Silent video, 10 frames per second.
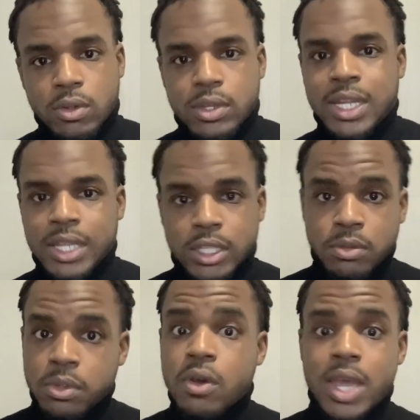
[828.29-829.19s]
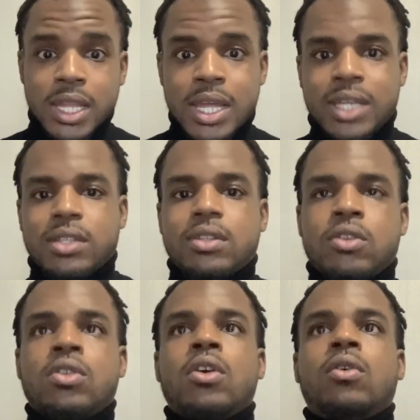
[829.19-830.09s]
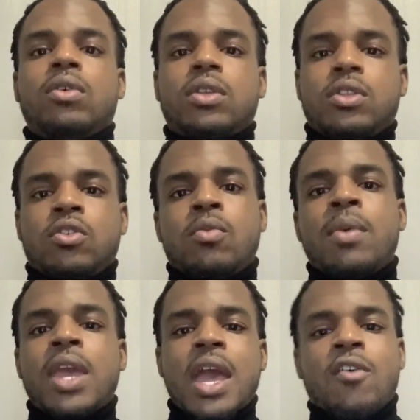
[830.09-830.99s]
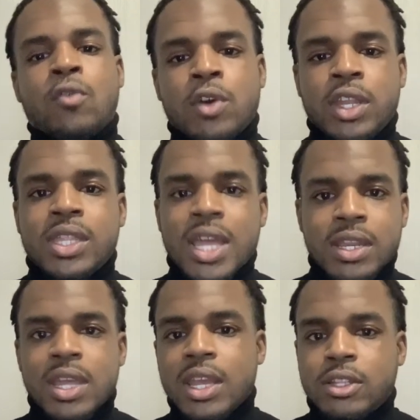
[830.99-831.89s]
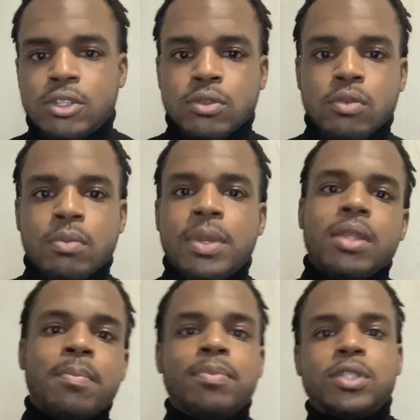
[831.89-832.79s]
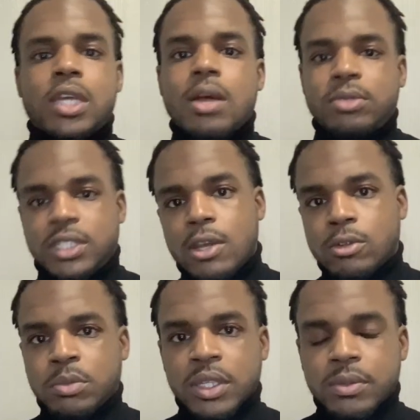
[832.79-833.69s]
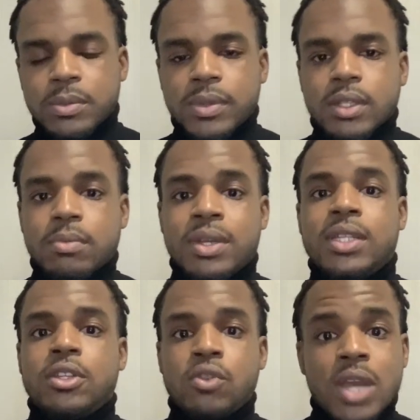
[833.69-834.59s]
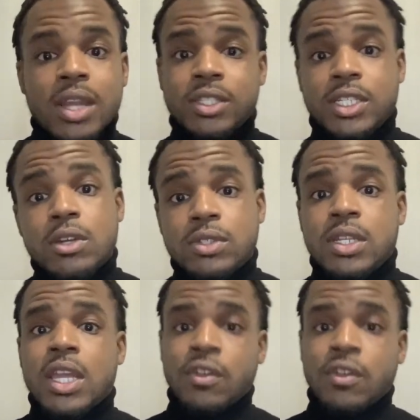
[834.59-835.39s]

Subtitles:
Like let them know, hey, like, you may have wanted that day to be the top salesman, but you got a sale today.